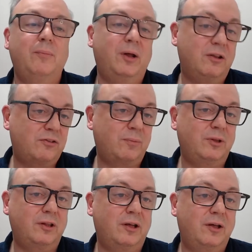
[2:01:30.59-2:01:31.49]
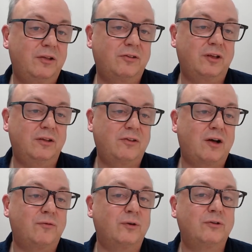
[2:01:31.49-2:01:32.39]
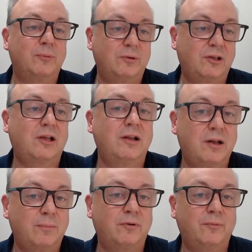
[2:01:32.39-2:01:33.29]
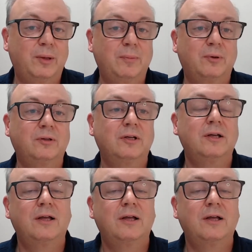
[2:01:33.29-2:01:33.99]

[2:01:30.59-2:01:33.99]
but it's something that is helpful to a particular number of people,